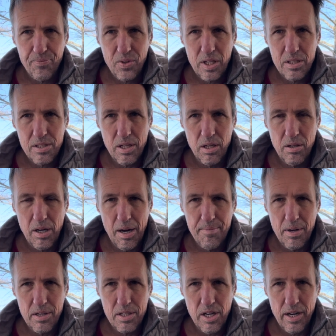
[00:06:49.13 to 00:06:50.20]
So I'm
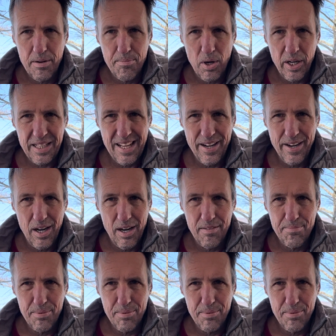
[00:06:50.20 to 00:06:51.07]
going to try to mark that off,